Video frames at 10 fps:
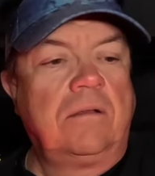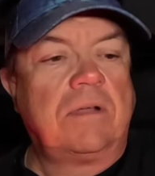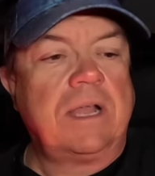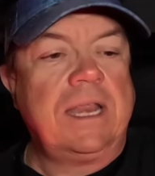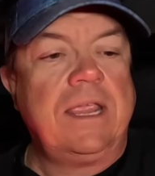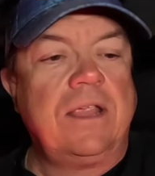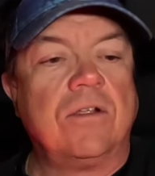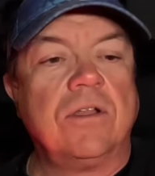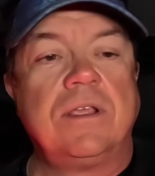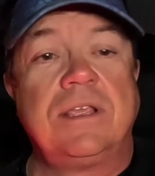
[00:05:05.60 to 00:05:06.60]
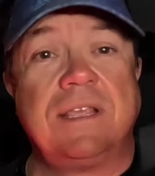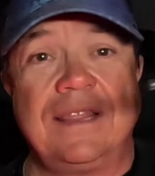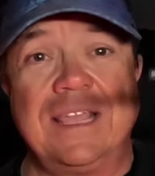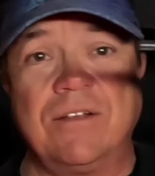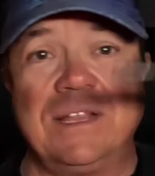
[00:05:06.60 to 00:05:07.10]
right here,
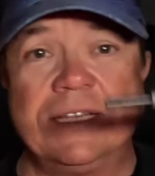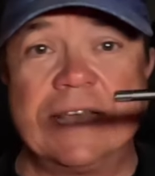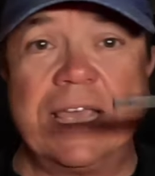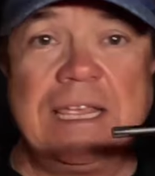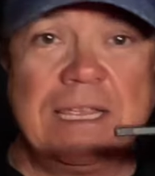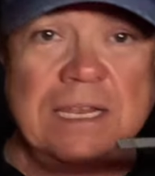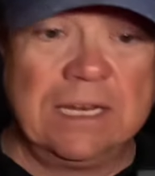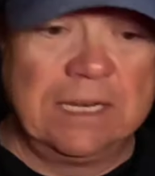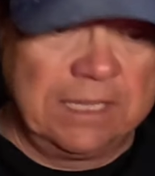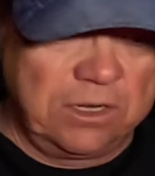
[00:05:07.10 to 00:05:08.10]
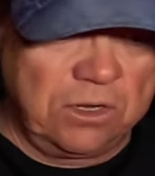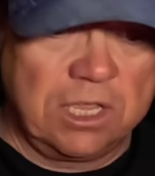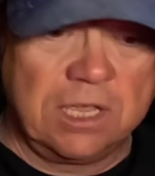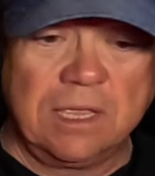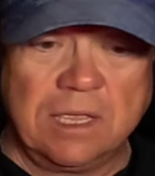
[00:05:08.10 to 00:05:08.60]
there is a little
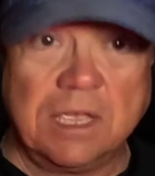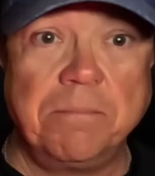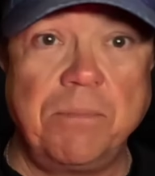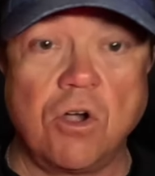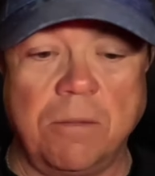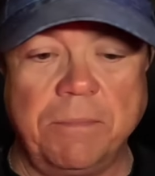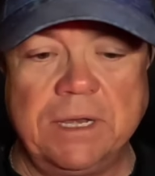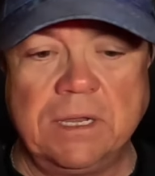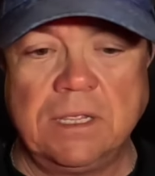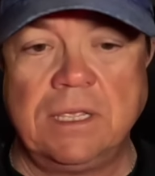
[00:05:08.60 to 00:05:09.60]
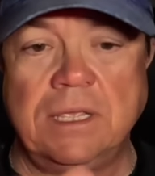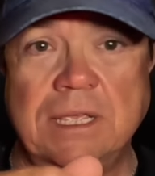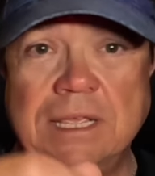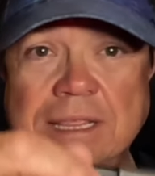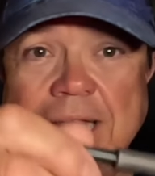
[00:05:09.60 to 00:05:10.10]
compartment
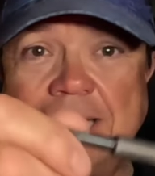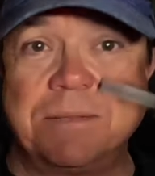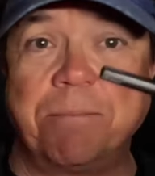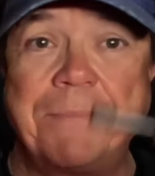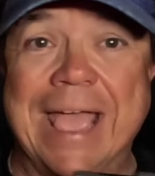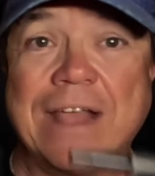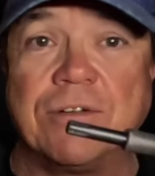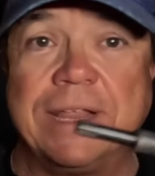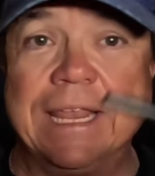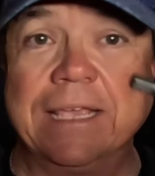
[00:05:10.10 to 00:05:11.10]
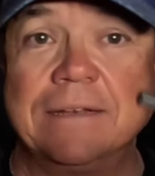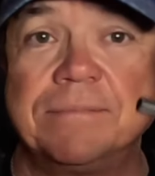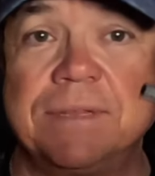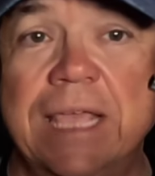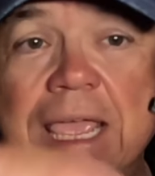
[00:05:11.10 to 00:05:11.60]
that has a battery in it.
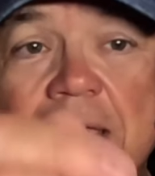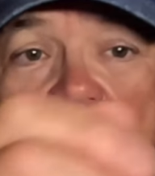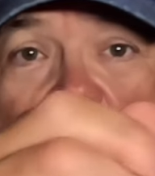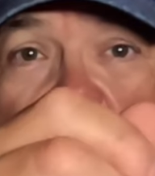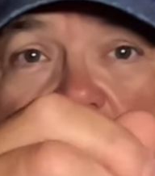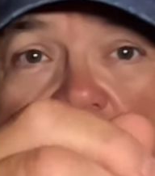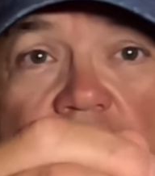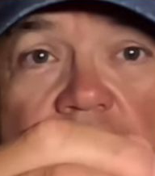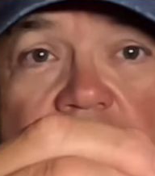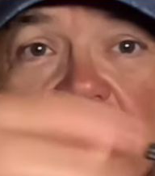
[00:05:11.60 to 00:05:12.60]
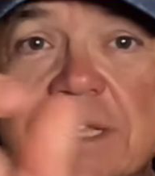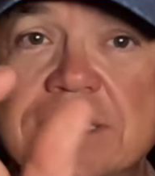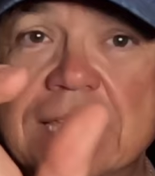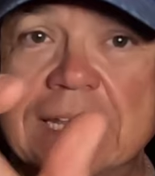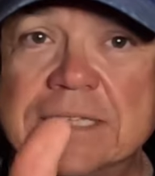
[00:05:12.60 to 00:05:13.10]
And you unscrew
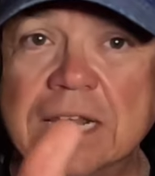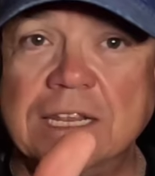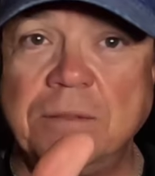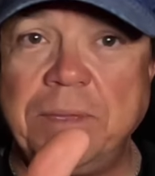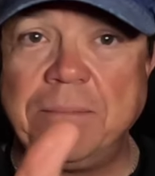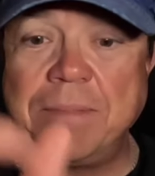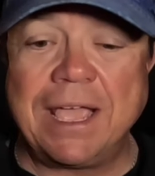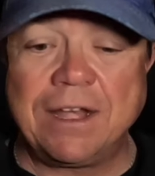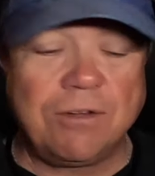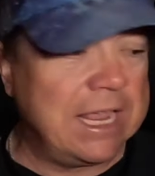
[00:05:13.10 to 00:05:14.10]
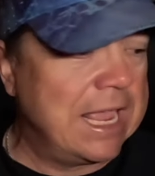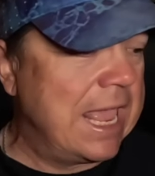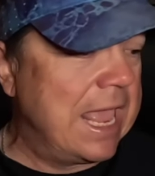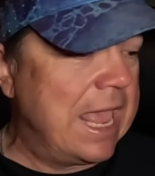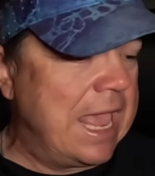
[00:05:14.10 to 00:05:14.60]
this, and it's a little bitty battery.
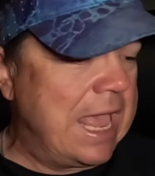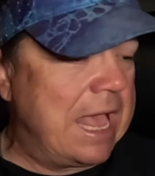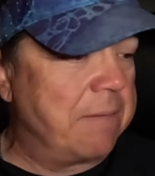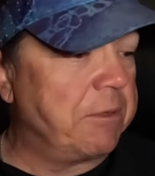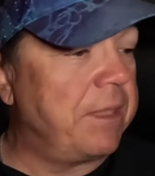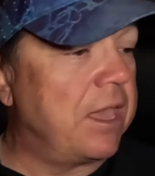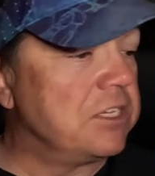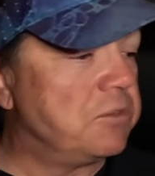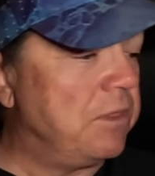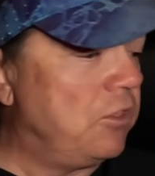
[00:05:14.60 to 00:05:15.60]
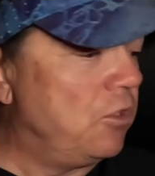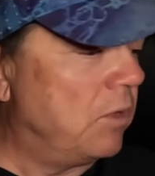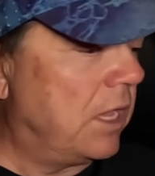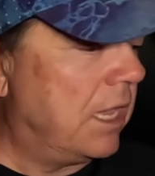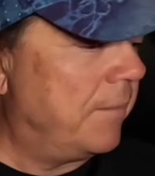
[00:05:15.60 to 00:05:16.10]
I'm gonna be honest with you,
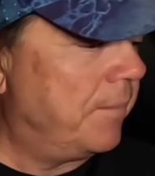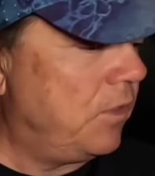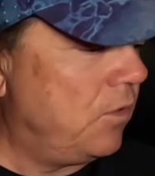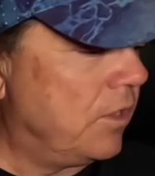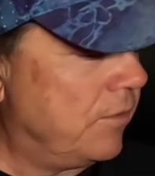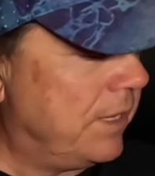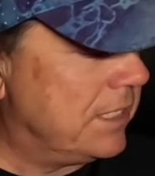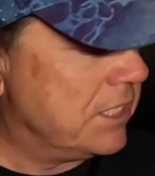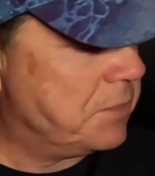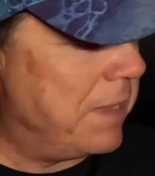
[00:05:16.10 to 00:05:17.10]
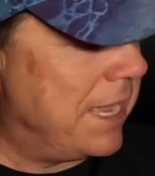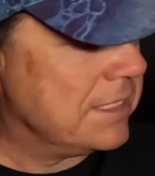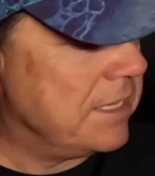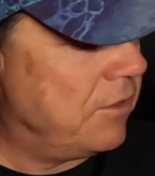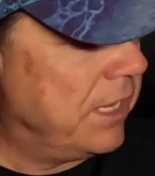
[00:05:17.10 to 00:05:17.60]
you can read the
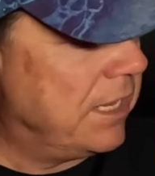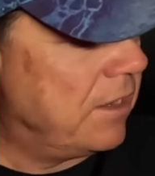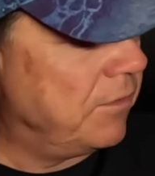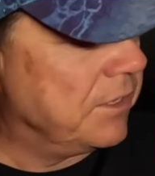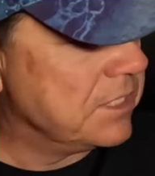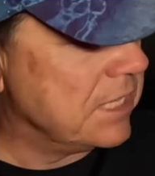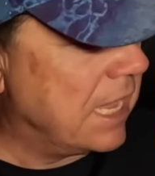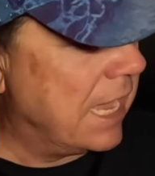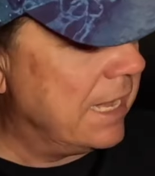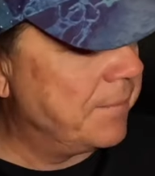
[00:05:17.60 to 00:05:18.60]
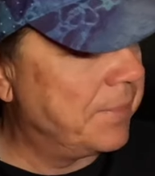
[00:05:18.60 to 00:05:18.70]
specs on it on their site.